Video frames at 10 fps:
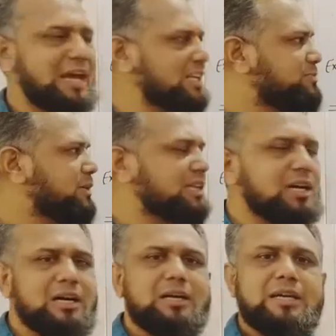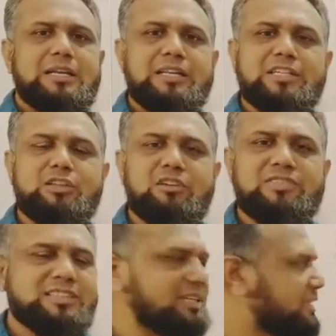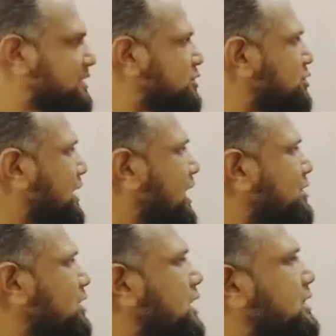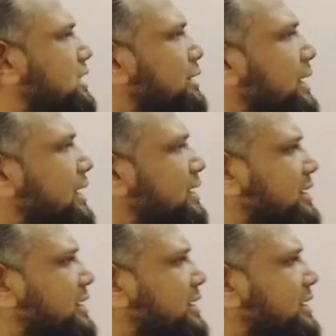as per the nature of the sentence. So now the commander